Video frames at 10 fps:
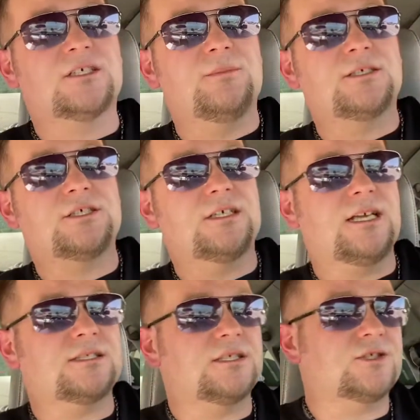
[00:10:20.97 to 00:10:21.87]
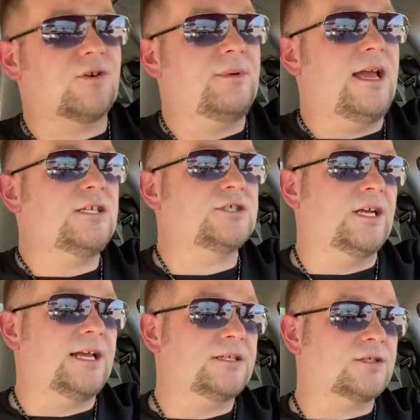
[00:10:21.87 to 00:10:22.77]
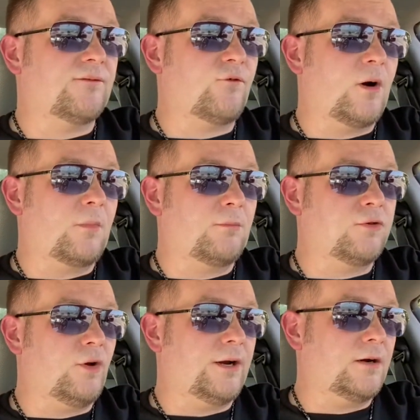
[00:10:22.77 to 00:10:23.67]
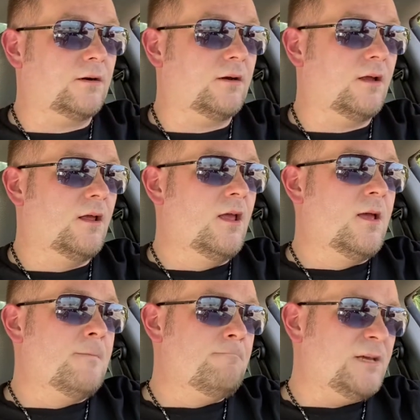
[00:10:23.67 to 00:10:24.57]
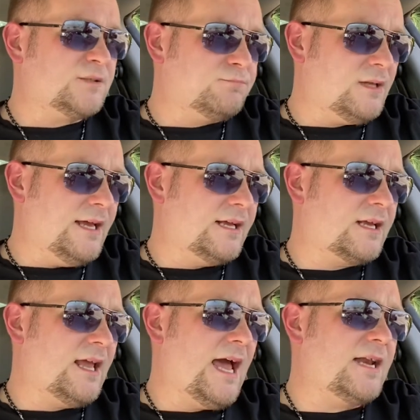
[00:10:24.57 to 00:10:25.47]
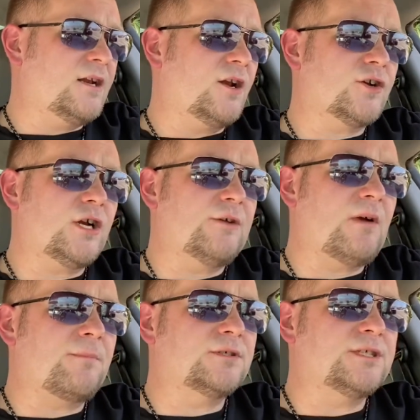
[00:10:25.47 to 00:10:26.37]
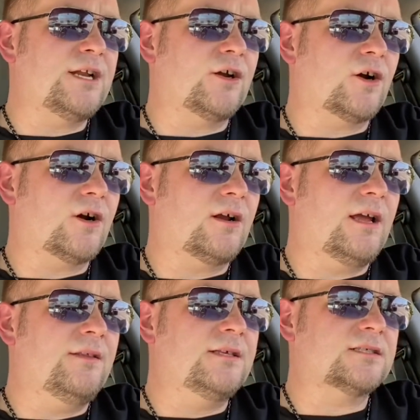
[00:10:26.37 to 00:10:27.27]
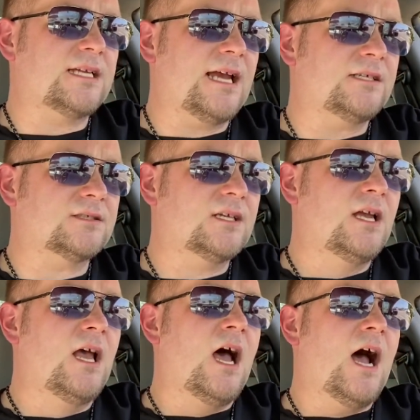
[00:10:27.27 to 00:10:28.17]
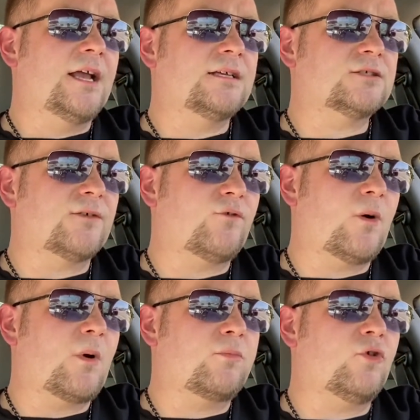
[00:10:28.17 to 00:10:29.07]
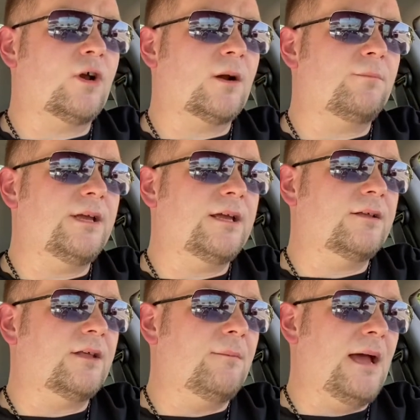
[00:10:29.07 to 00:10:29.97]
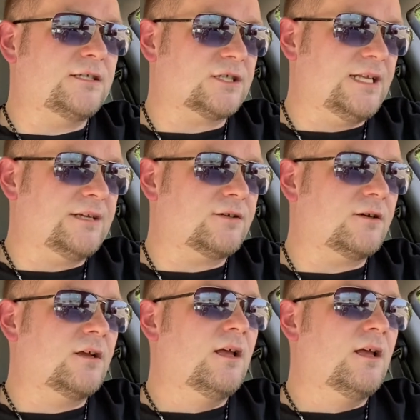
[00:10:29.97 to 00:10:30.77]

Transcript: Commission Against Discrimination against her former employer. Miss Blank had an attorney representing her in this case against her former employer, being the Magic Lantern.